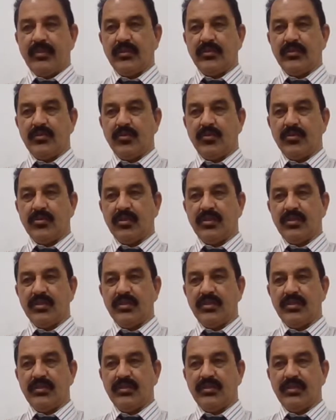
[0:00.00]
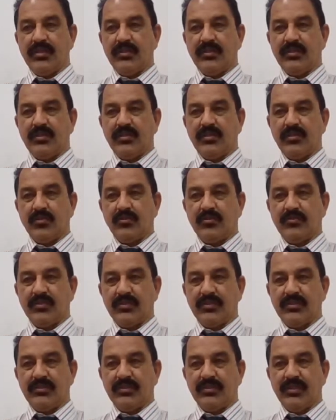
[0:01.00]
So concrete and the grout, what
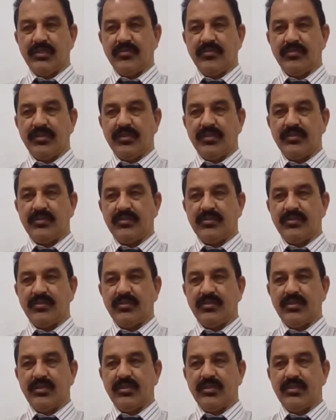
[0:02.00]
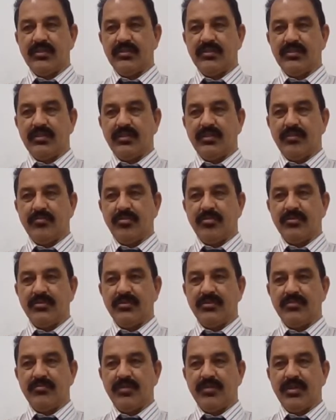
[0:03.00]
is the difference? Concrete is a
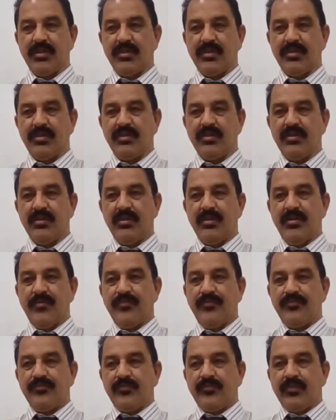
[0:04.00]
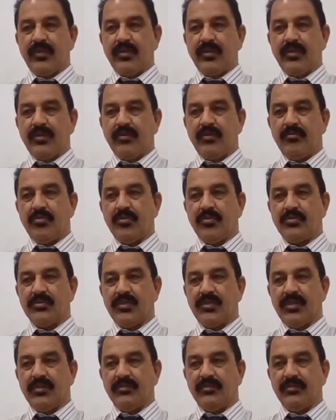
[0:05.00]
composite material composed
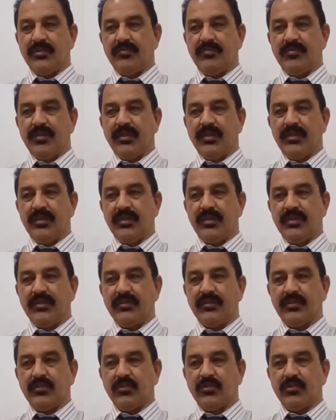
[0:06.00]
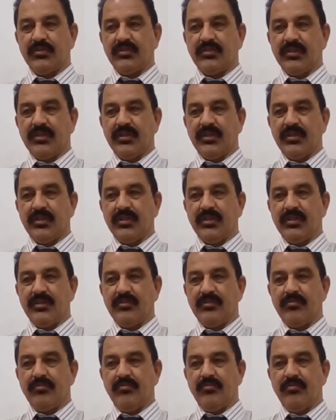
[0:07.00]
of the fine and the coarse aggregate
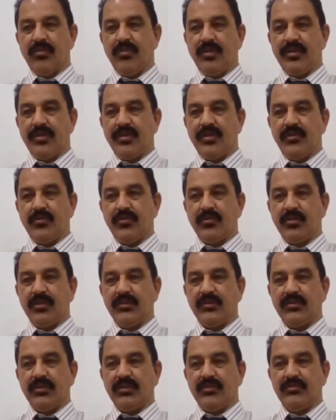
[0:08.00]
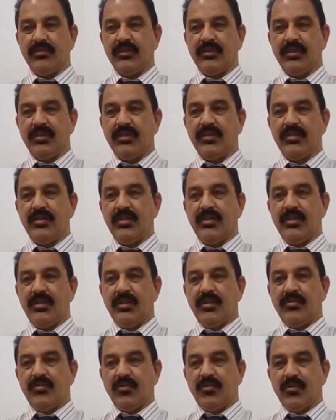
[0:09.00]
bonded together with a
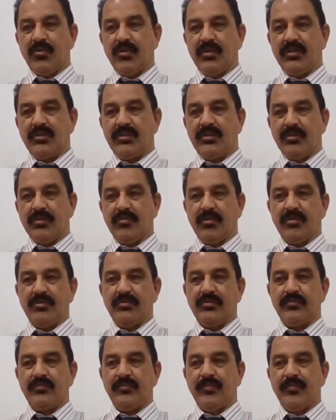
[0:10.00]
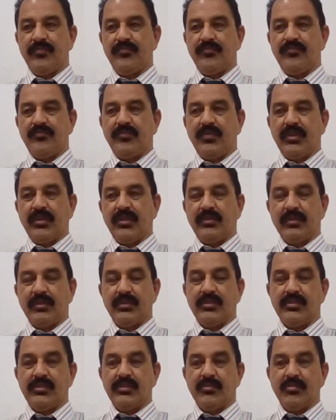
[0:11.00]
fluid cement, that
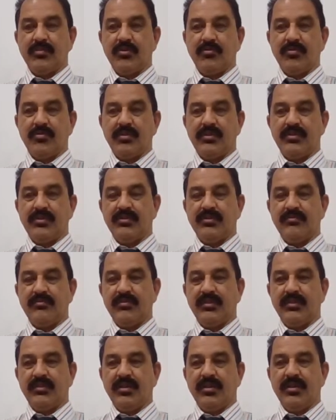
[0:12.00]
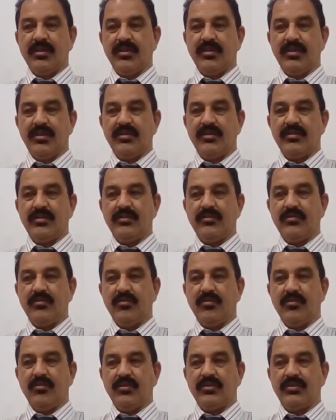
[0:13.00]
is cement paste with the hardened
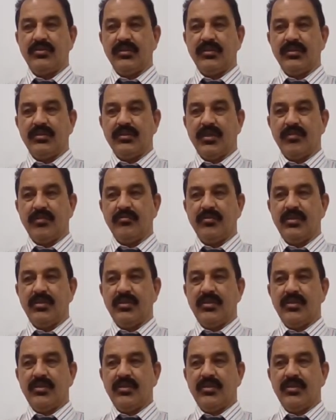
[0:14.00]
over a time.